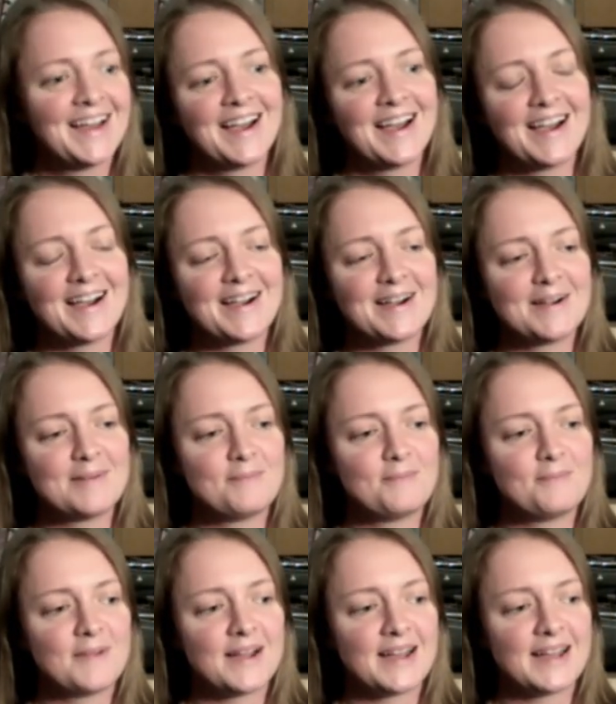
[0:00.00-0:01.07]

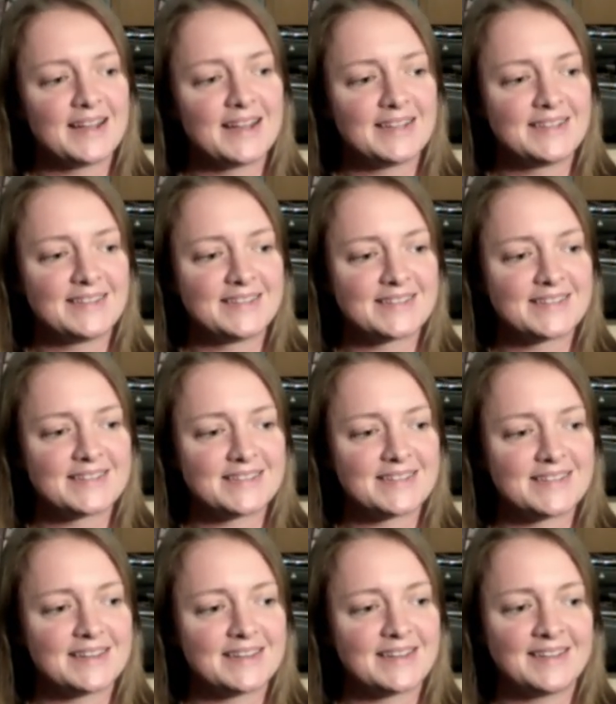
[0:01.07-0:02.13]
And
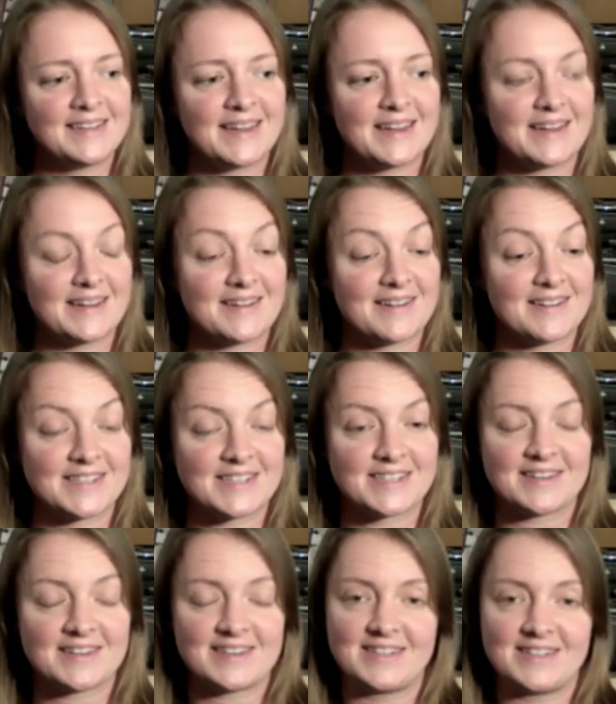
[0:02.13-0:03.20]
yeah, I
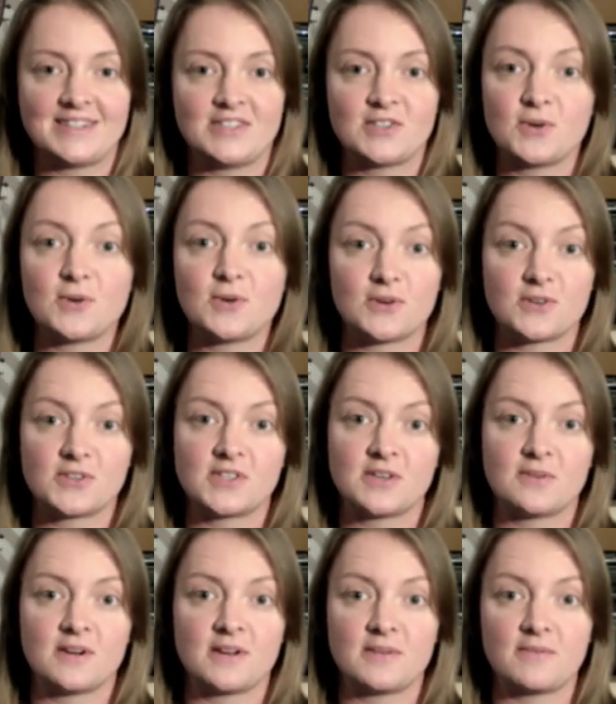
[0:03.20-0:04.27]
decided to tour.
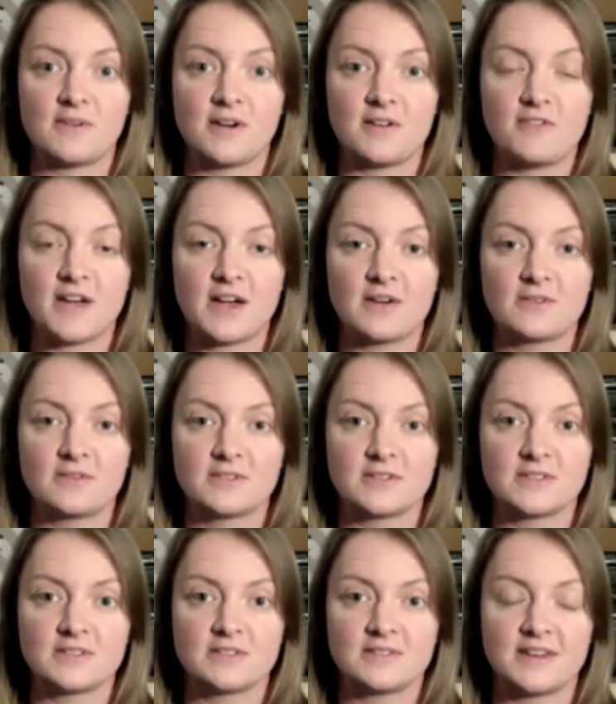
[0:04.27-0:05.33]
So I found
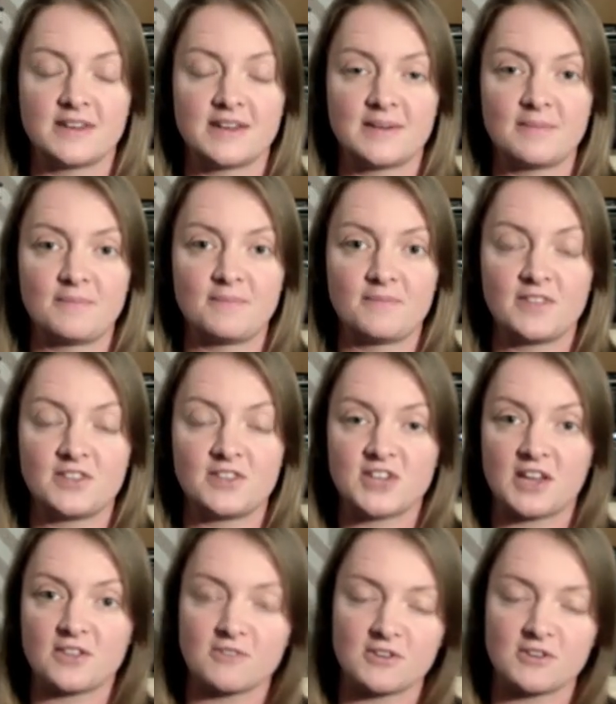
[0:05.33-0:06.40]
the
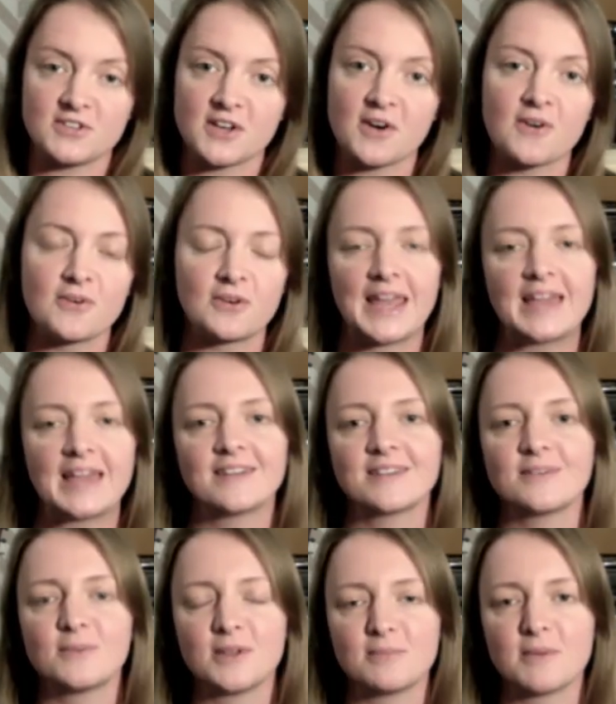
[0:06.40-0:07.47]
Jethro Tull link
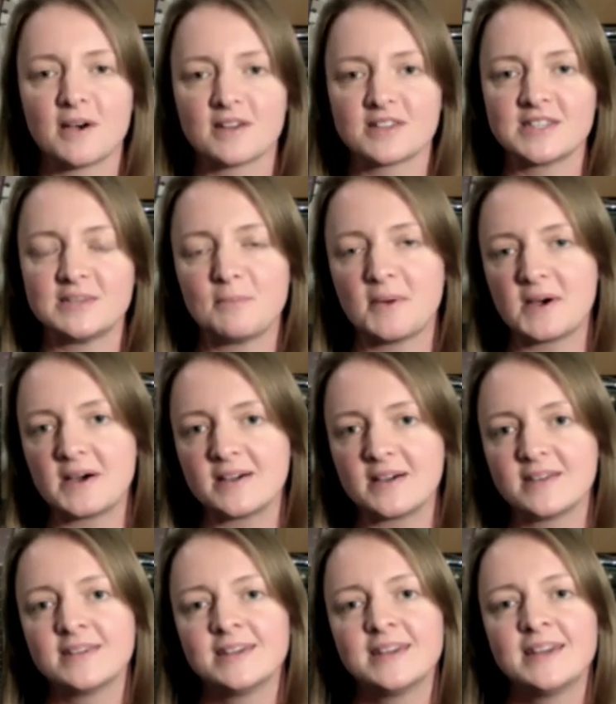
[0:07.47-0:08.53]
with Martin
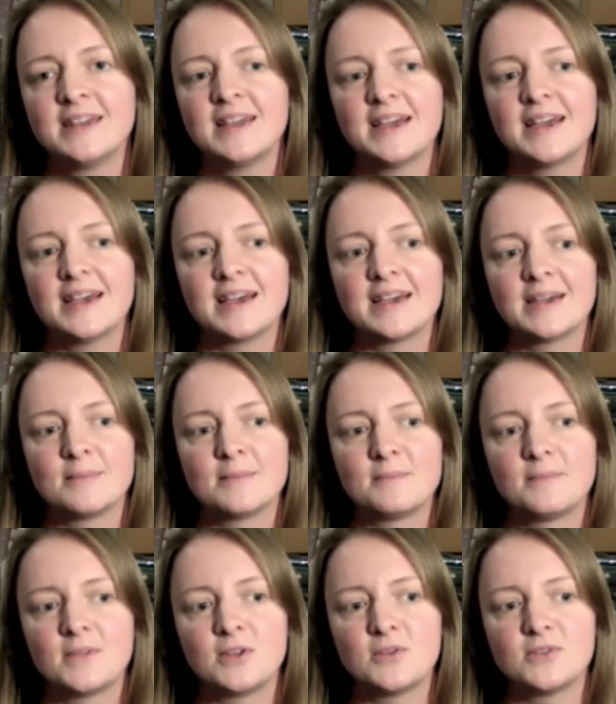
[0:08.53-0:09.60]
Barr, who
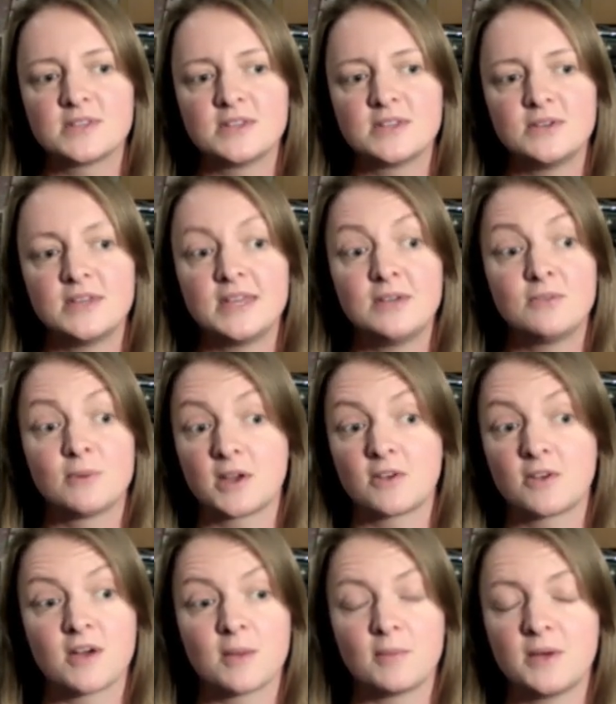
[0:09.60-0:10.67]
won a
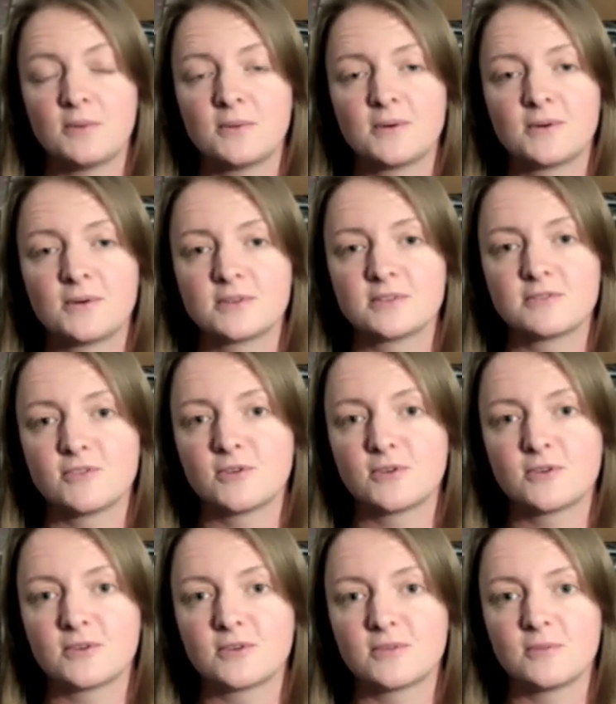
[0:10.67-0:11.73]
Grammy Award
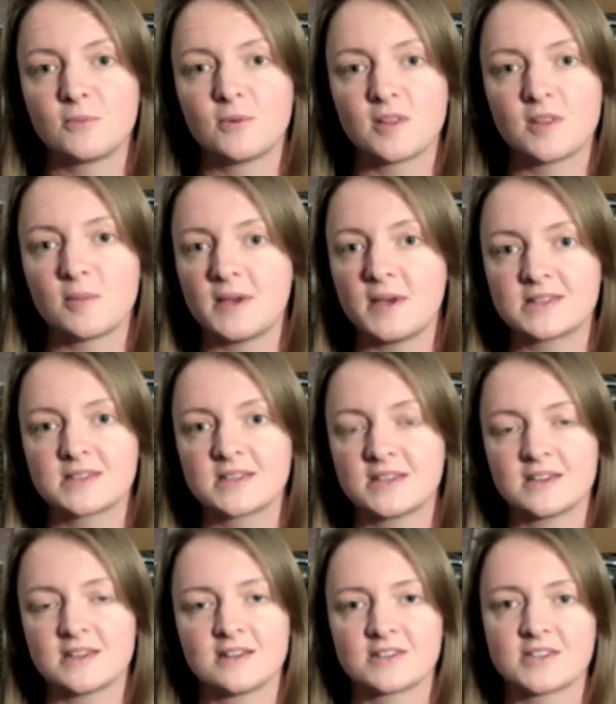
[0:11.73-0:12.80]
for one of the best
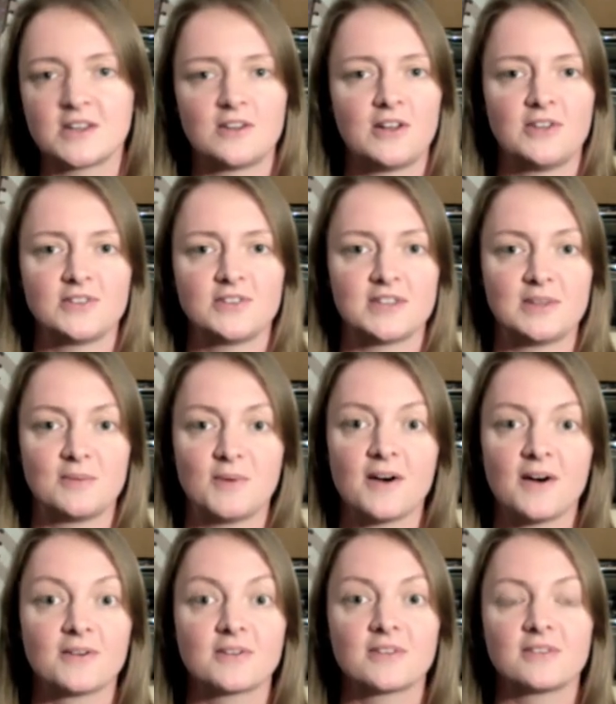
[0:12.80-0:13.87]
guitar solos in the
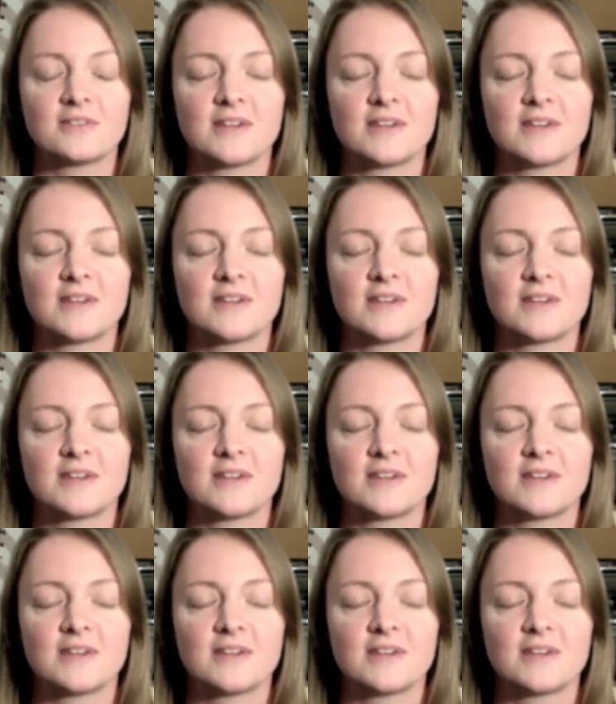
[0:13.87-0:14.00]
world.